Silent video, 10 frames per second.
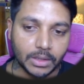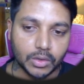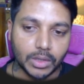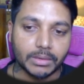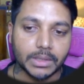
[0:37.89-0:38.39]

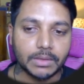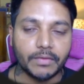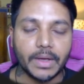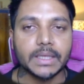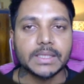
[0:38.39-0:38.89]
So now this is a
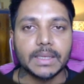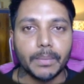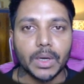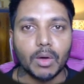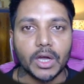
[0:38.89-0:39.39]
very
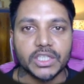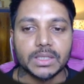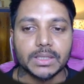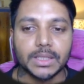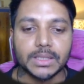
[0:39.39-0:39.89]
simple question.
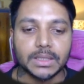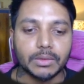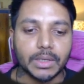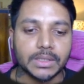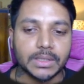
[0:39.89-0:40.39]
This you
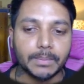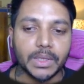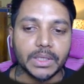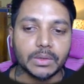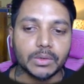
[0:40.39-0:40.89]
can
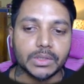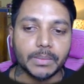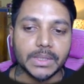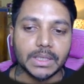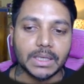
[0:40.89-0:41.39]
simply use
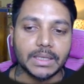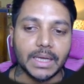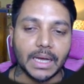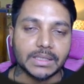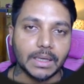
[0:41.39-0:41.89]
basically
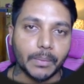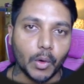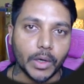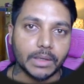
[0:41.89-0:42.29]
a subquery.